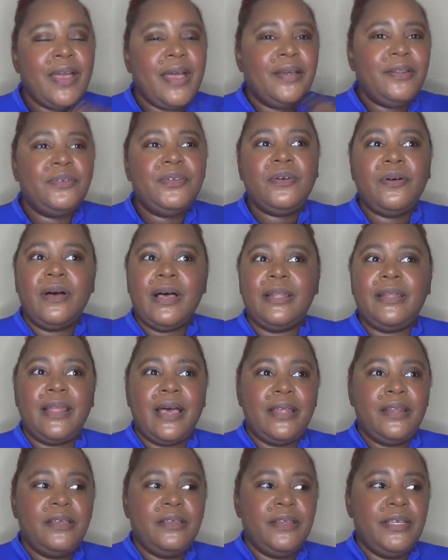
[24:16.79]
I don't know. A
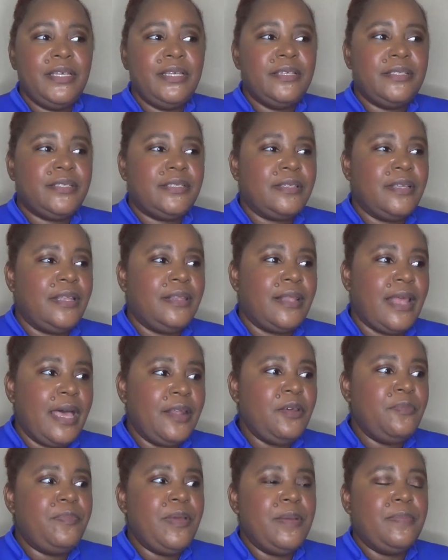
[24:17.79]
lot of is a
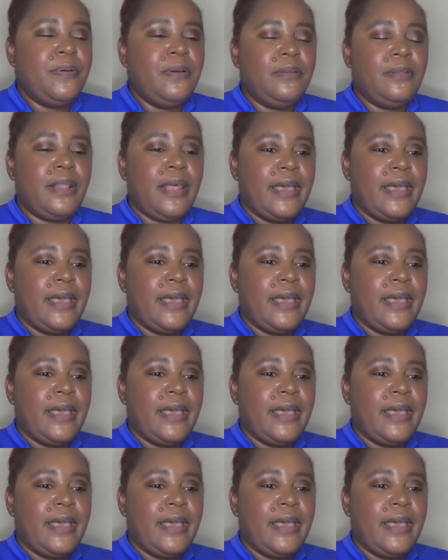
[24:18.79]
lot of people